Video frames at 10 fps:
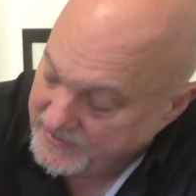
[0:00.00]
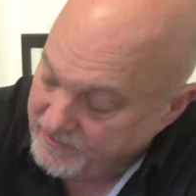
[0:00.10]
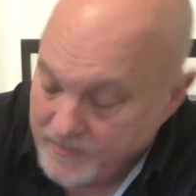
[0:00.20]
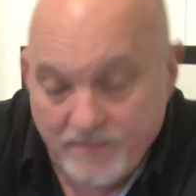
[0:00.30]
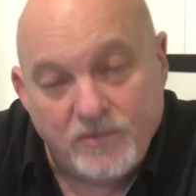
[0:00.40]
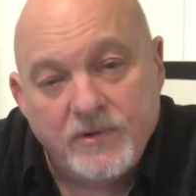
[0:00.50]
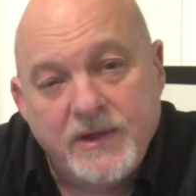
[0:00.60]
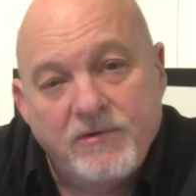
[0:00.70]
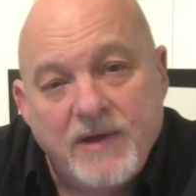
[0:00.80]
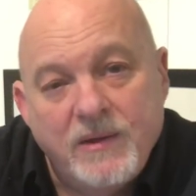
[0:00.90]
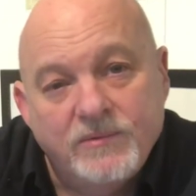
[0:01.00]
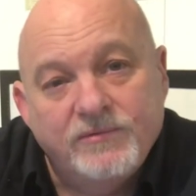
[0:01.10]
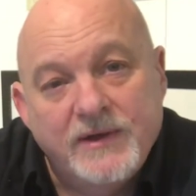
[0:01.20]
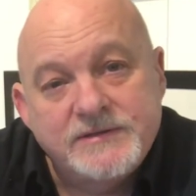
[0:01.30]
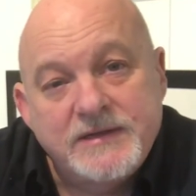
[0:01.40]
I remember running around
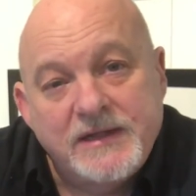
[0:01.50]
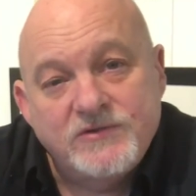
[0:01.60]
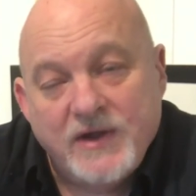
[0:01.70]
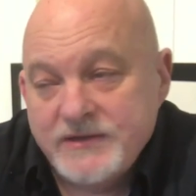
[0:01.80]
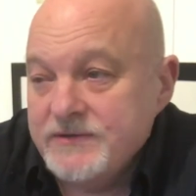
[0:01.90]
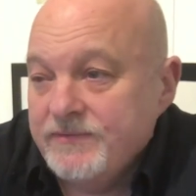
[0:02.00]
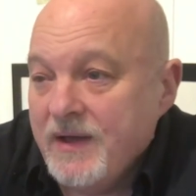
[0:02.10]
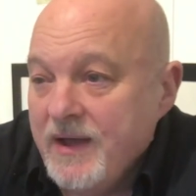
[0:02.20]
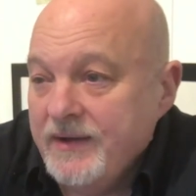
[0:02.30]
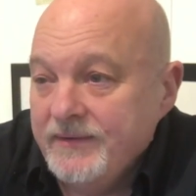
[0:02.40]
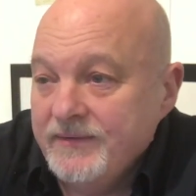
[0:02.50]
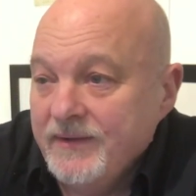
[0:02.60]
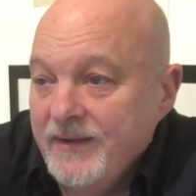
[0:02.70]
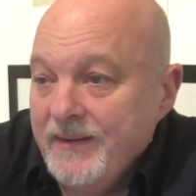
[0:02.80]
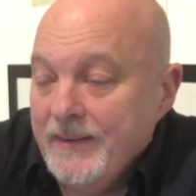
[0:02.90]
frantically trying to find
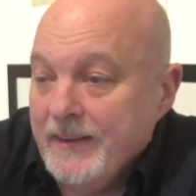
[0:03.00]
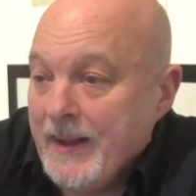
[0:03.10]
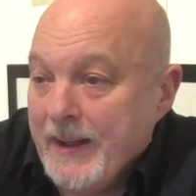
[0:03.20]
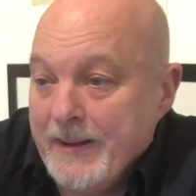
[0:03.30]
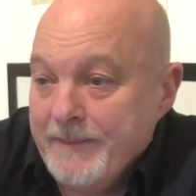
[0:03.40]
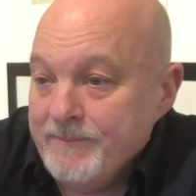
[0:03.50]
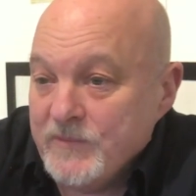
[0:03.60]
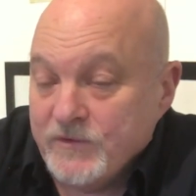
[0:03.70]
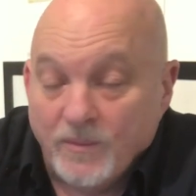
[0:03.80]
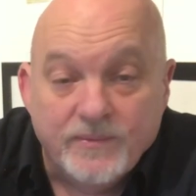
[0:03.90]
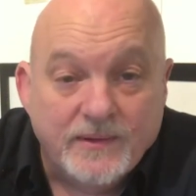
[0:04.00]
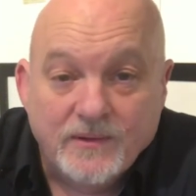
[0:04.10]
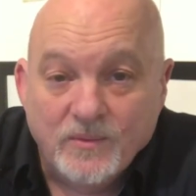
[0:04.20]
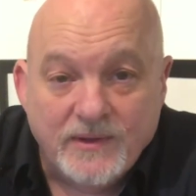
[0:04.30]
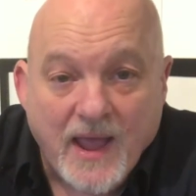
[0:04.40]
something
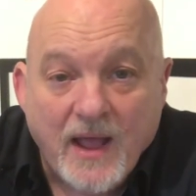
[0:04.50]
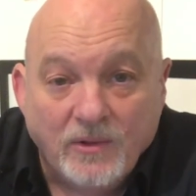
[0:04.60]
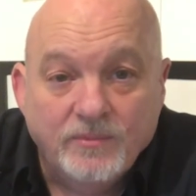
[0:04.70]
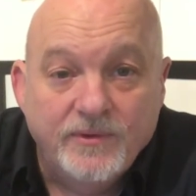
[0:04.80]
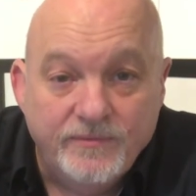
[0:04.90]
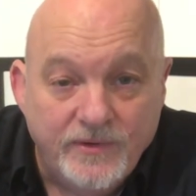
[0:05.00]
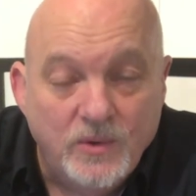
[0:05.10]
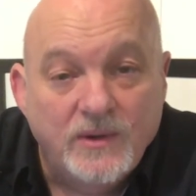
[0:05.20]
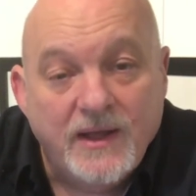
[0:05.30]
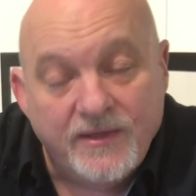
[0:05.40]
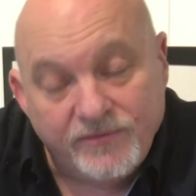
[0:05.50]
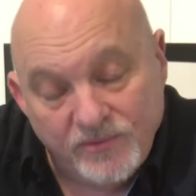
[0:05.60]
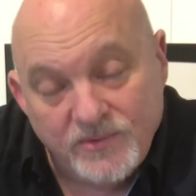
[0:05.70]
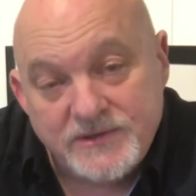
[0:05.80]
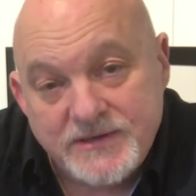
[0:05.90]
that would help the viewer get
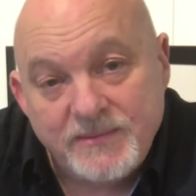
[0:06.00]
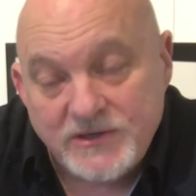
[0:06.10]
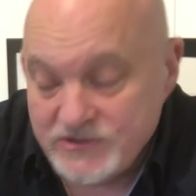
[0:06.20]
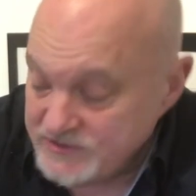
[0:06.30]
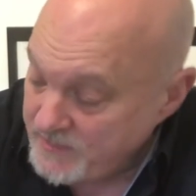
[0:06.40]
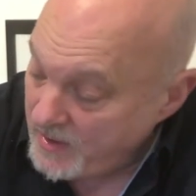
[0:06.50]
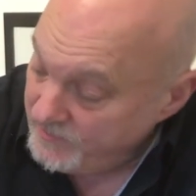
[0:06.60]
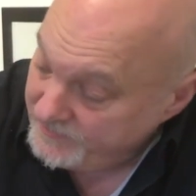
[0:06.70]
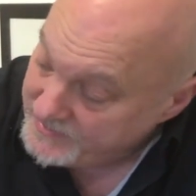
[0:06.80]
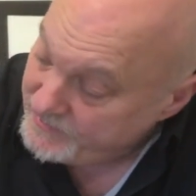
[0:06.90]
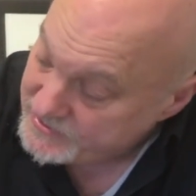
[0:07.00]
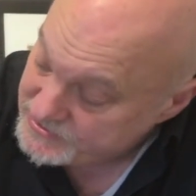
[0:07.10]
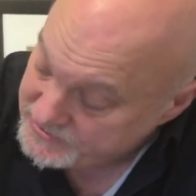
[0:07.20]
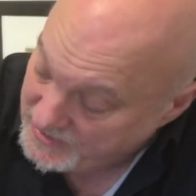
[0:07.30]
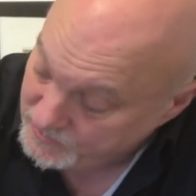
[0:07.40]
through this image, this powerful
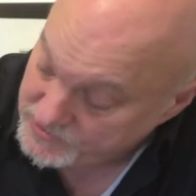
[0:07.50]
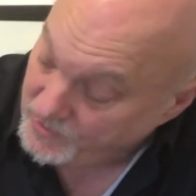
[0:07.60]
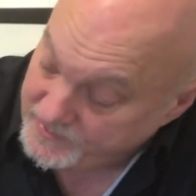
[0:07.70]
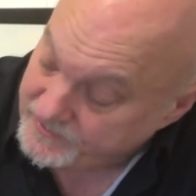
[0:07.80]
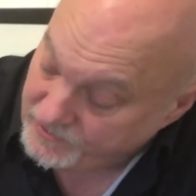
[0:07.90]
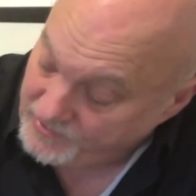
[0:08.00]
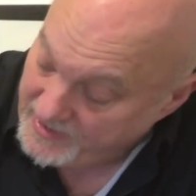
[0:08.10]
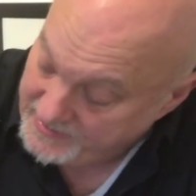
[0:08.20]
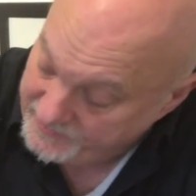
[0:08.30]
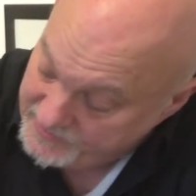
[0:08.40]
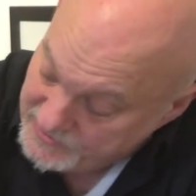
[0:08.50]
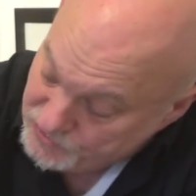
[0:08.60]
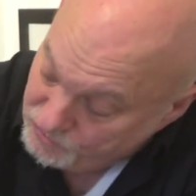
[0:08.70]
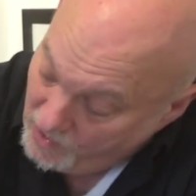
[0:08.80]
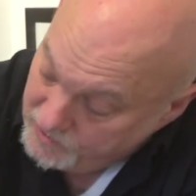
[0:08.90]
image that I was hoping to create. And
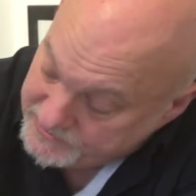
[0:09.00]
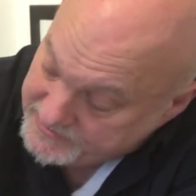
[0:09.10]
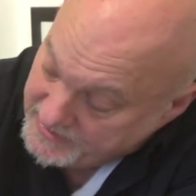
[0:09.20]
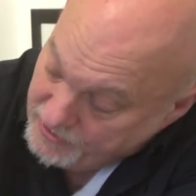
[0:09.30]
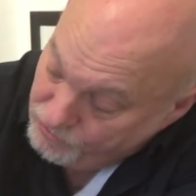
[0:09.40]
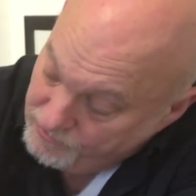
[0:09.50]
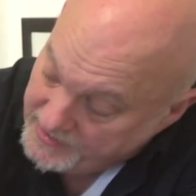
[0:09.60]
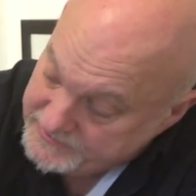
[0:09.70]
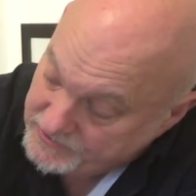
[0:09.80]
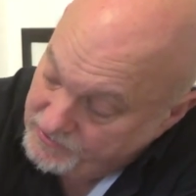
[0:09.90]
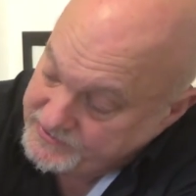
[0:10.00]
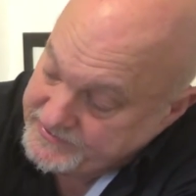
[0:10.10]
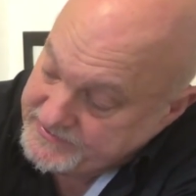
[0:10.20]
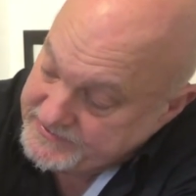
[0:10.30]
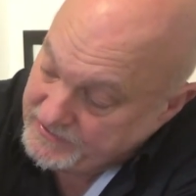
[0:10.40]
these rocks take you right across
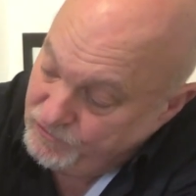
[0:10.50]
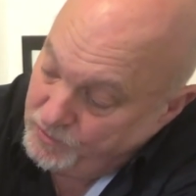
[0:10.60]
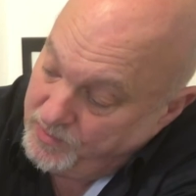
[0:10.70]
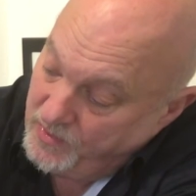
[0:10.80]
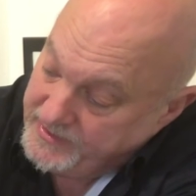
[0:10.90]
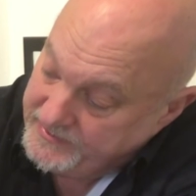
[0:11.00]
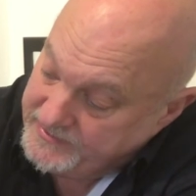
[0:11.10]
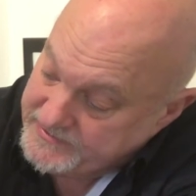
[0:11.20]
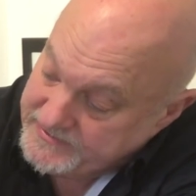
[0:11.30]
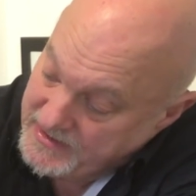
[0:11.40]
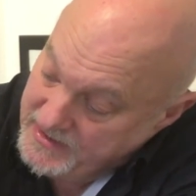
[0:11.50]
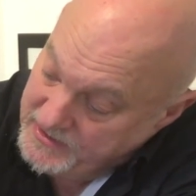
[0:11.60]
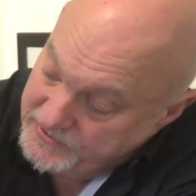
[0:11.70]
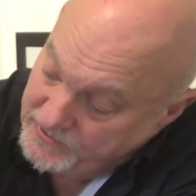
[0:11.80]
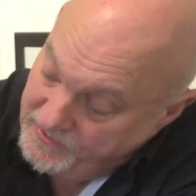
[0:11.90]
this central point and this
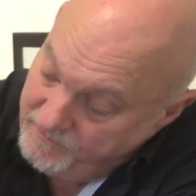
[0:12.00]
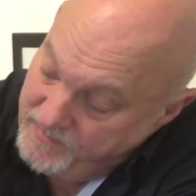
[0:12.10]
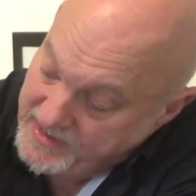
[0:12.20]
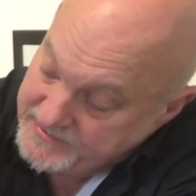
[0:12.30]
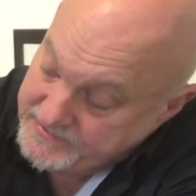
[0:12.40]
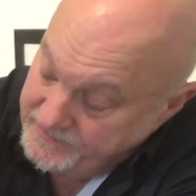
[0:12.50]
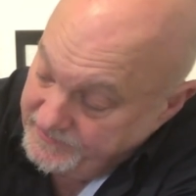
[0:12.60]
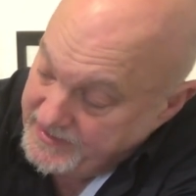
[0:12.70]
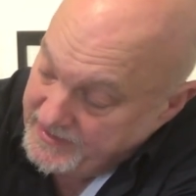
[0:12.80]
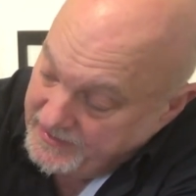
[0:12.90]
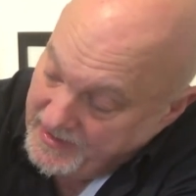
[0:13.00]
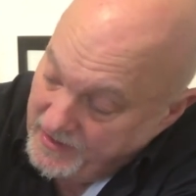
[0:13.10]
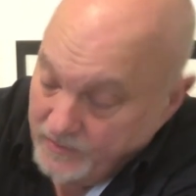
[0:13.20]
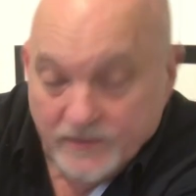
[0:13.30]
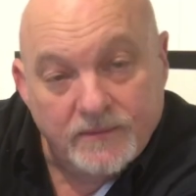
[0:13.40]
sort of mix of lit
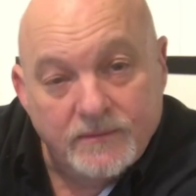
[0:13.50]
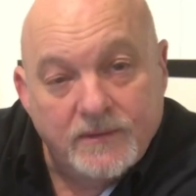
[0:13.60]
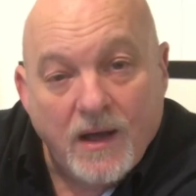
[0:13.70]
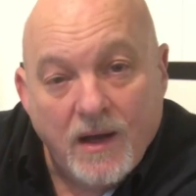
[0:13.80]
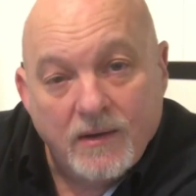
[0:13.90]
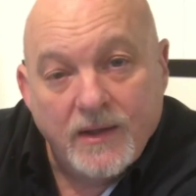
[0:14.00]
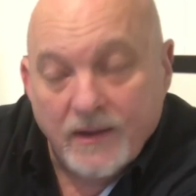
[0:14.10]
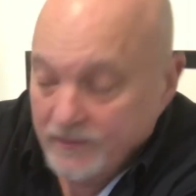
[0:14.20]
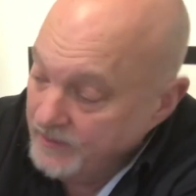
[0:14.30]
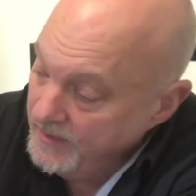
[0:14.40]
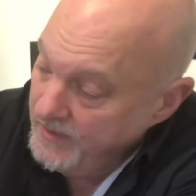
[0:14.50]
cloud and dark hill